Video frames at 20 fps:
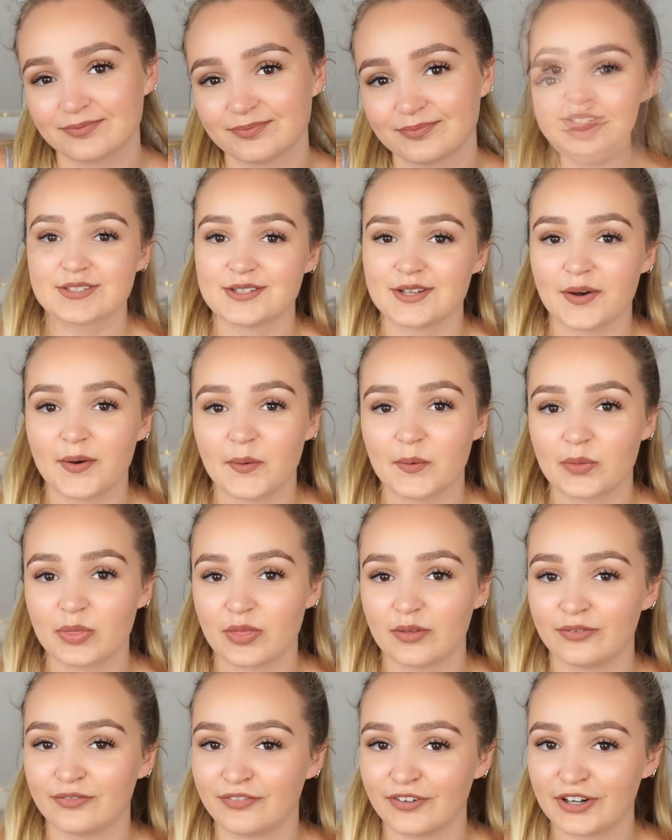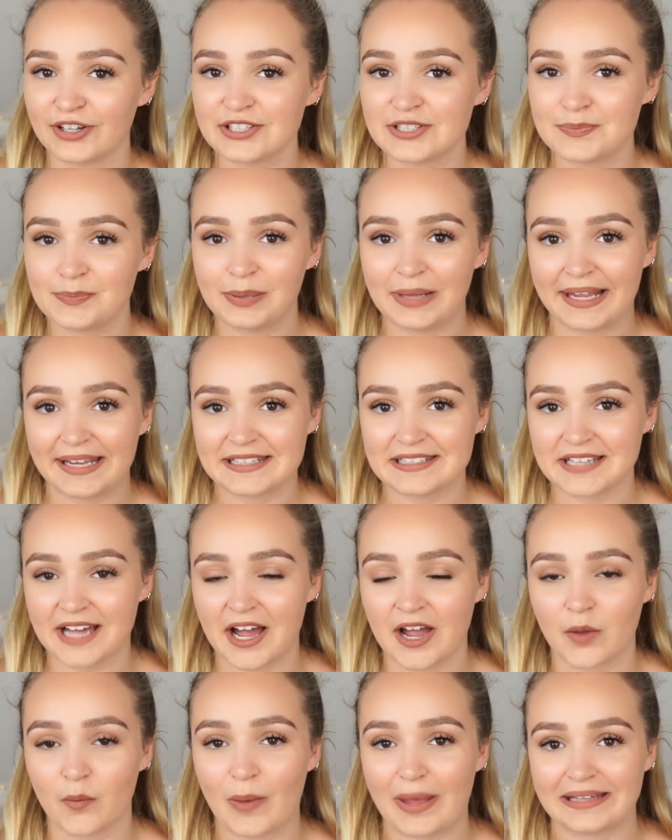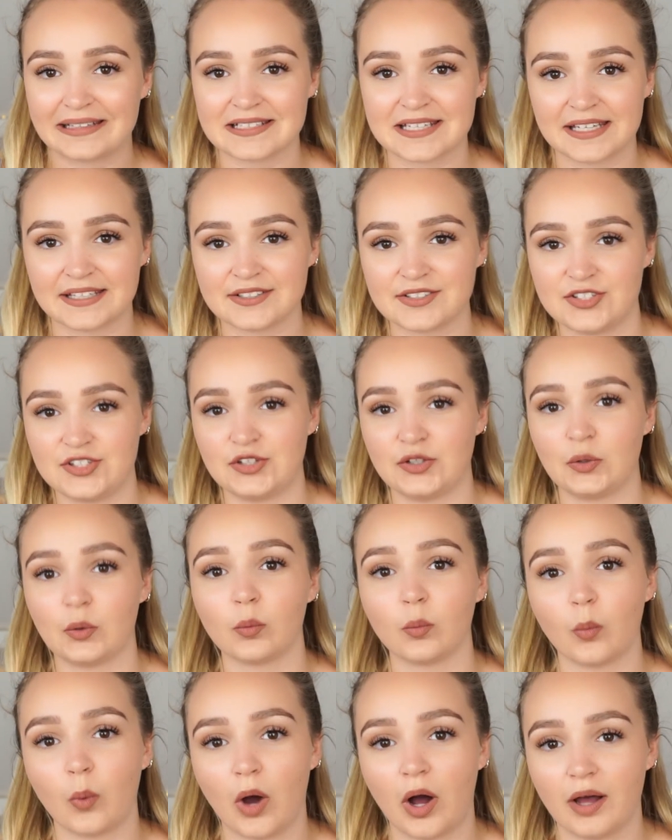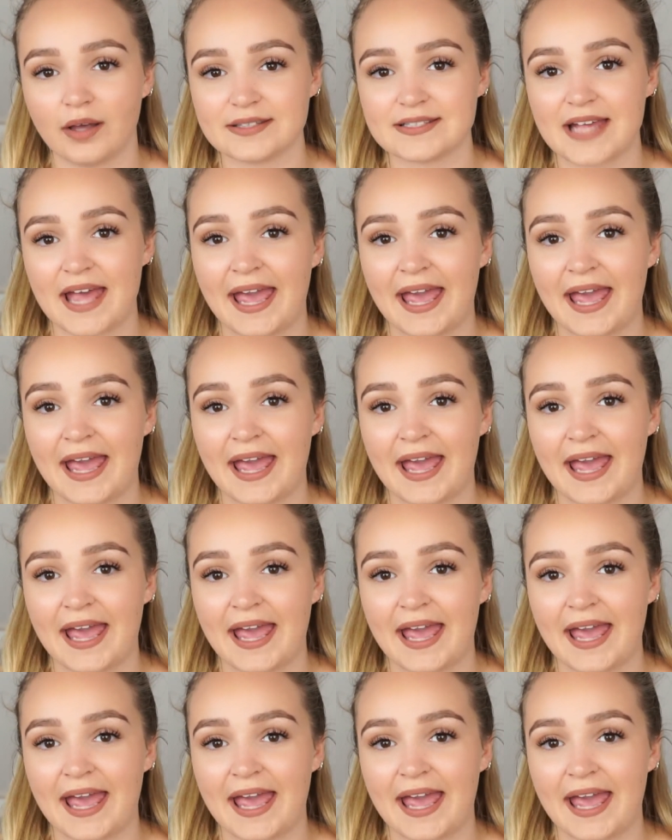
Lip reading: So the first place I went into was